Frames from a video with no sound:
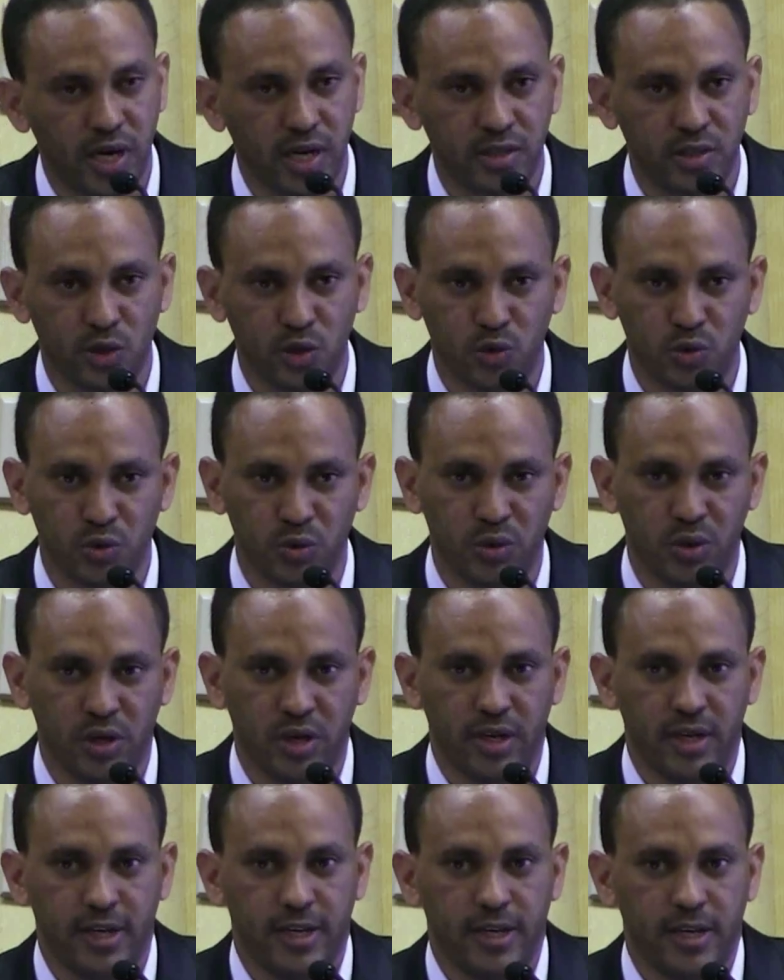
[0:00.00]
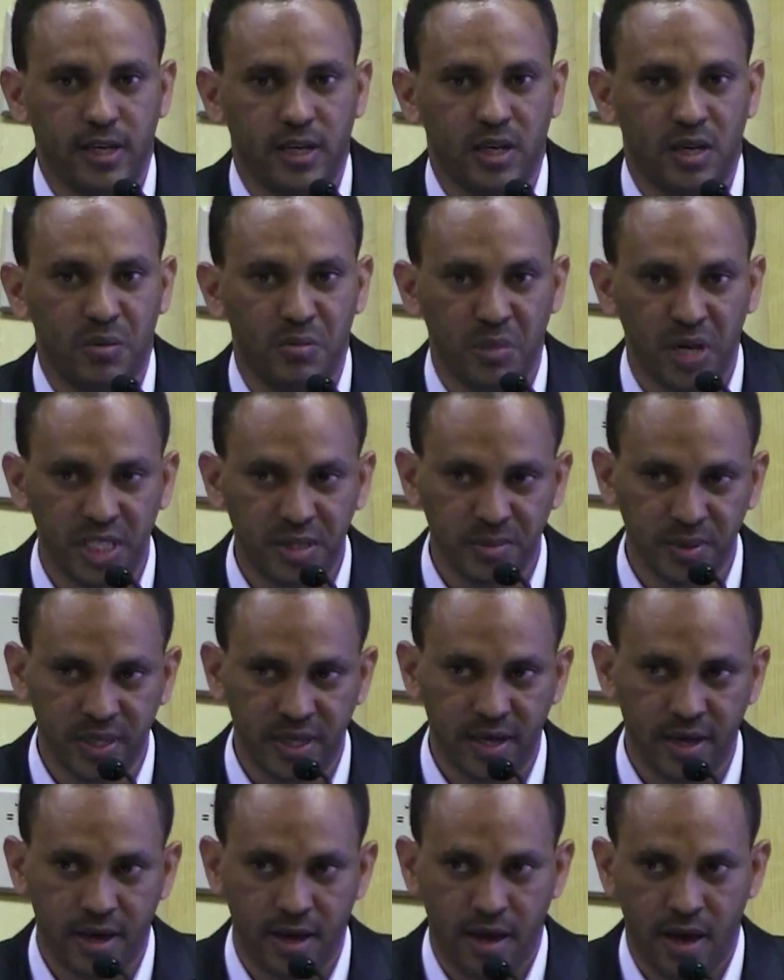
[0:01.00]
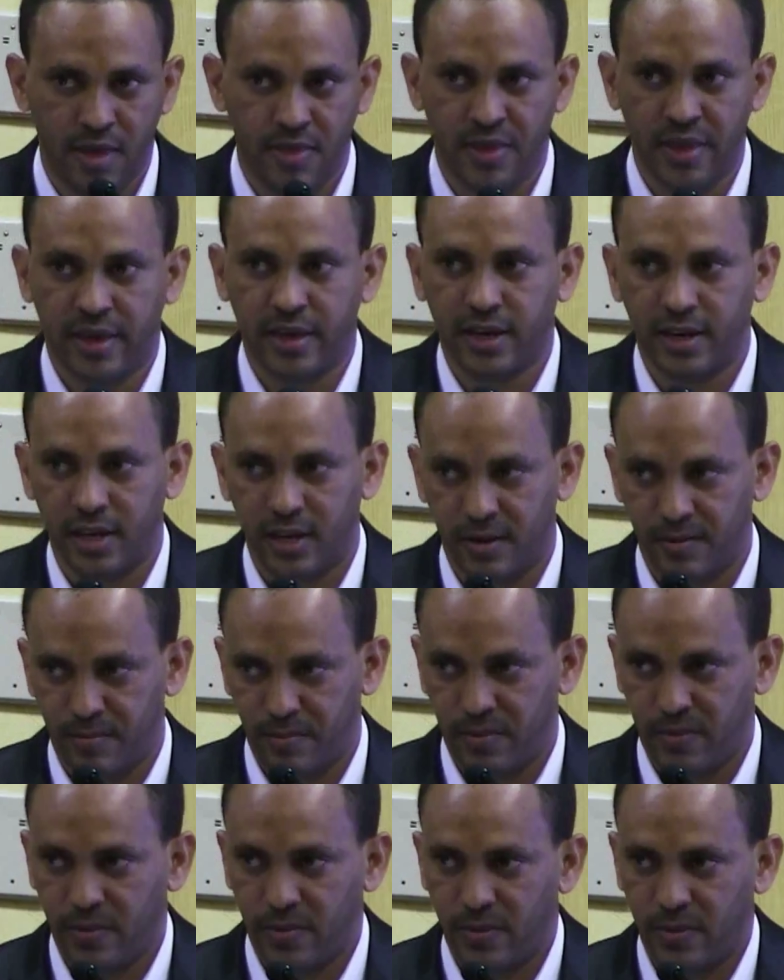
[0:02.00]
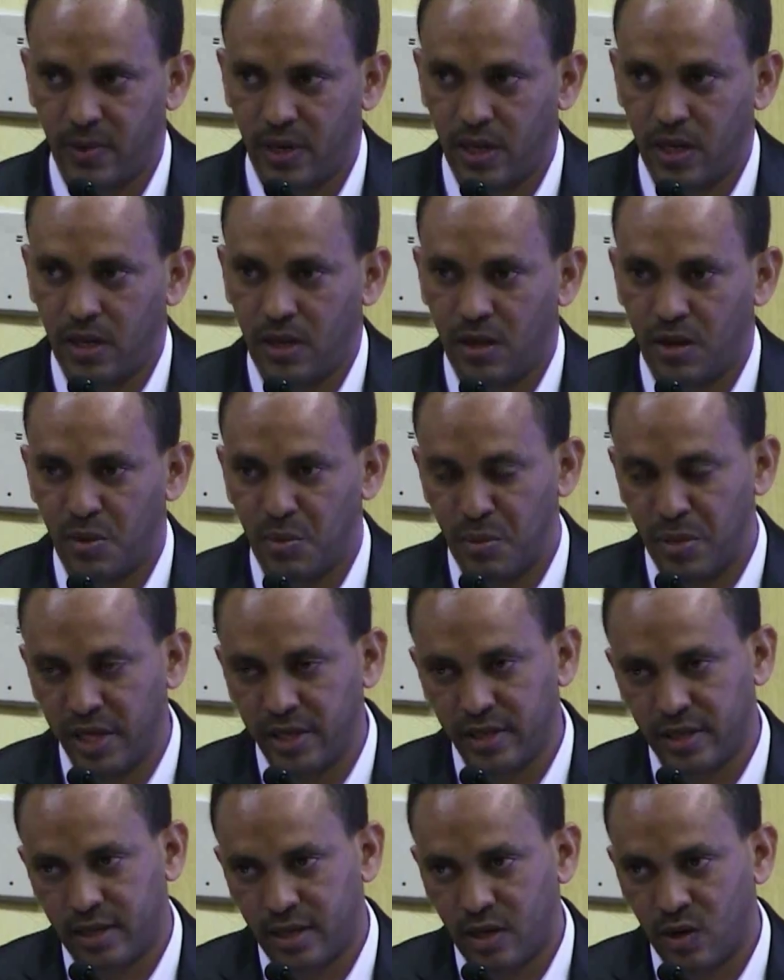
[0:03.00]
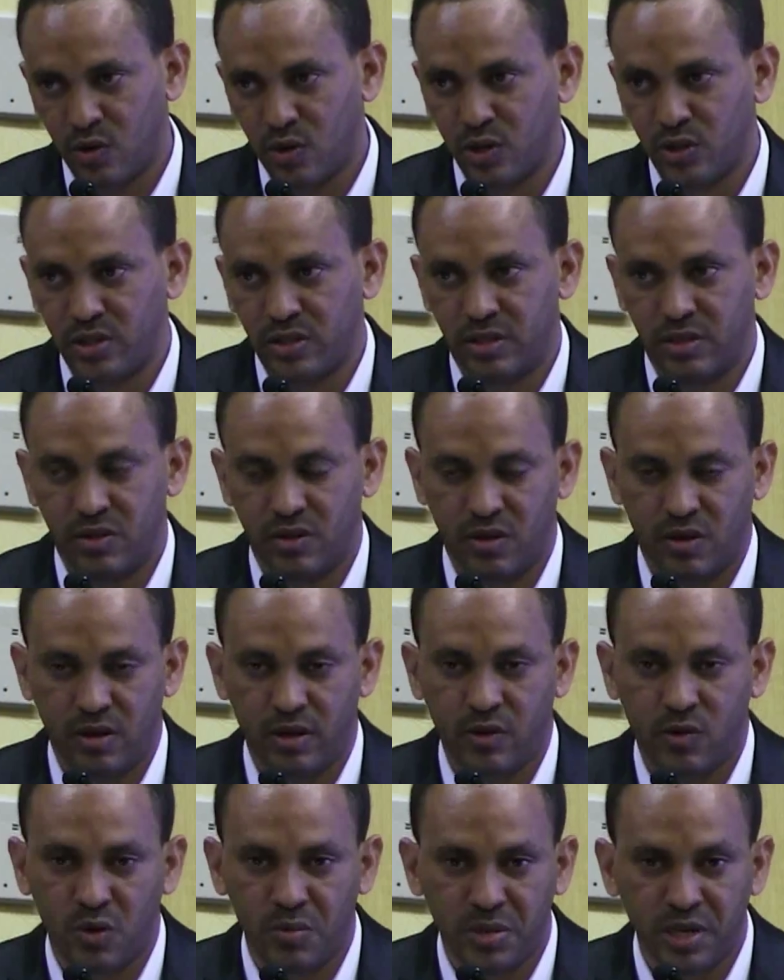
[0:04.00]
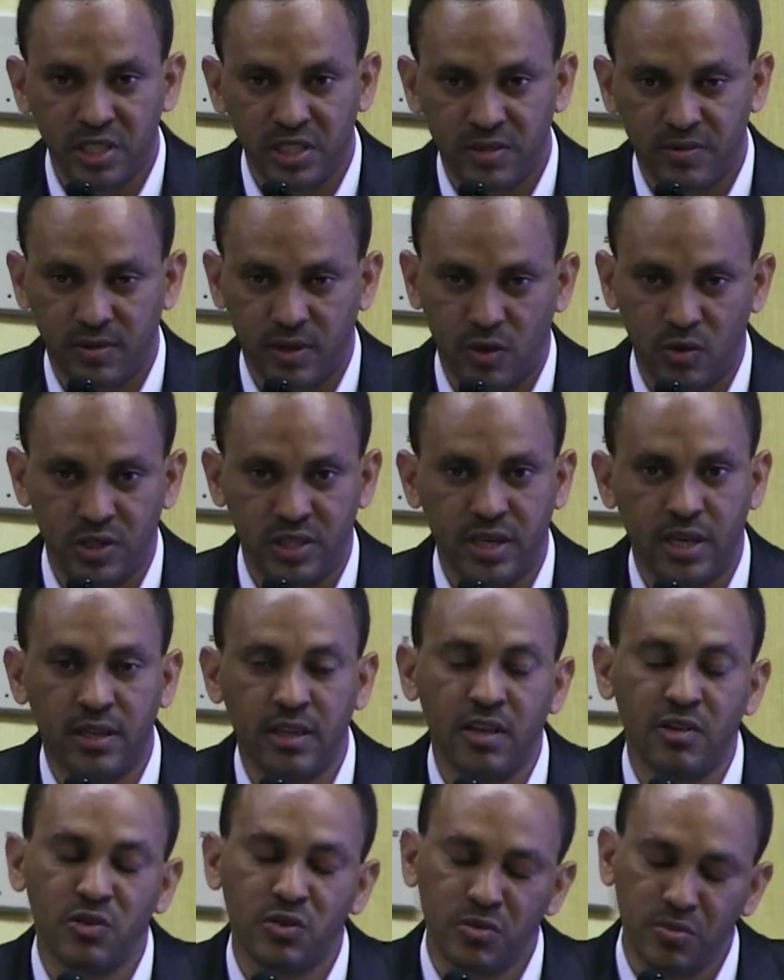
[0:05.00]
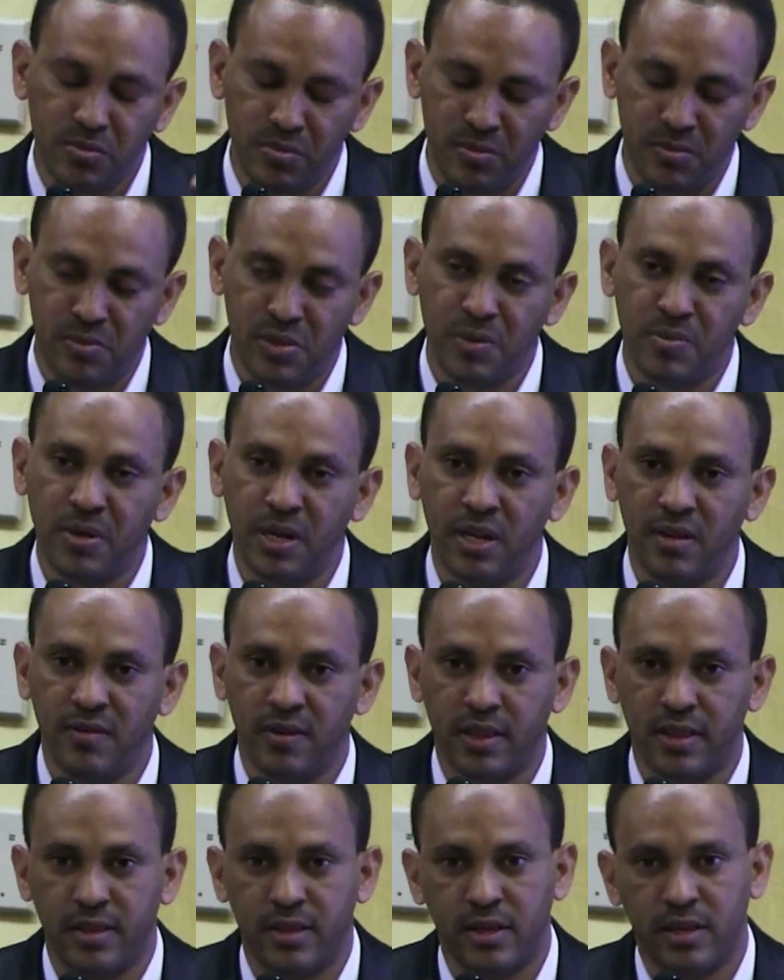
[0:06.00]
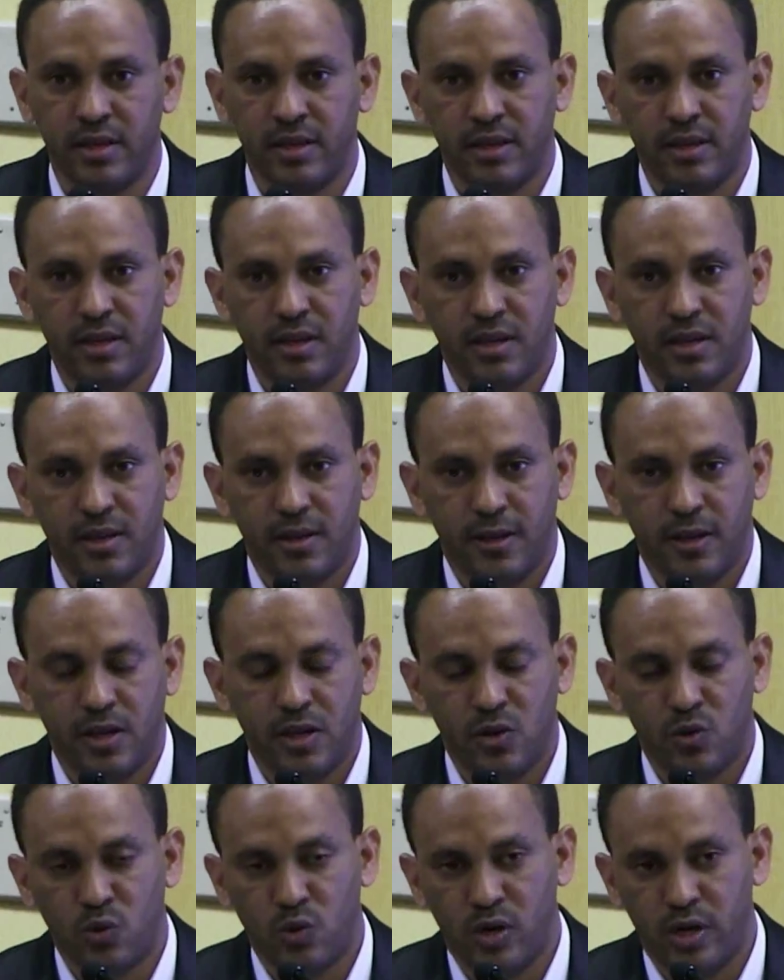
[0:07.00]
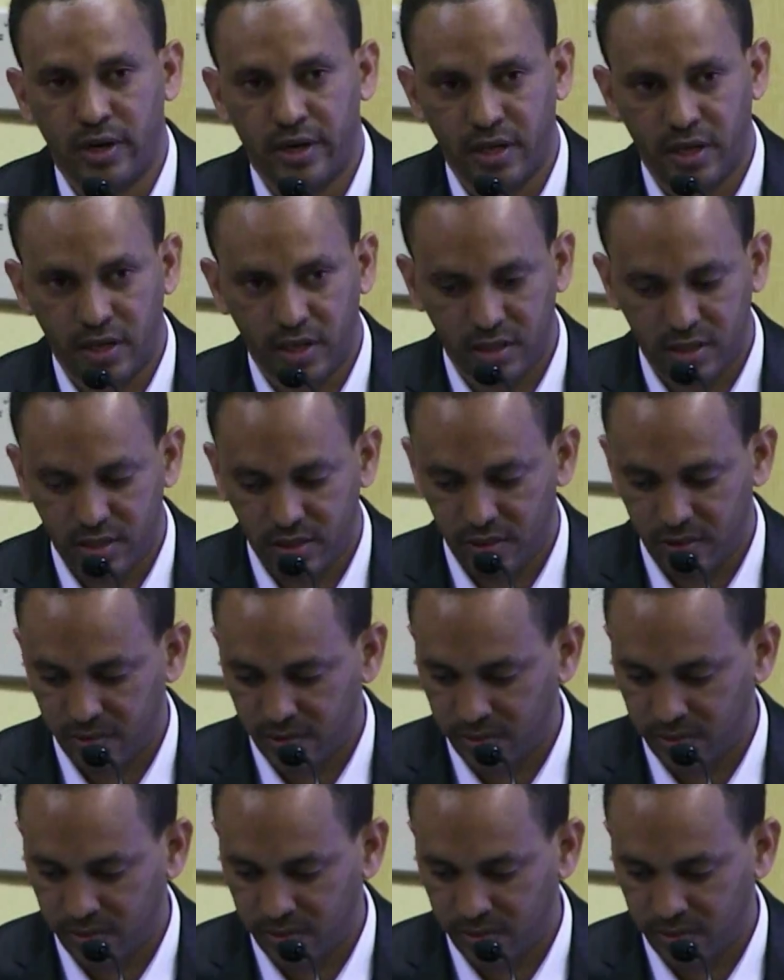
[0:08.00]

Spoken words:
access to mass media, and they can have better knowledge and comprehensive knowledge than those people living in the rural areas.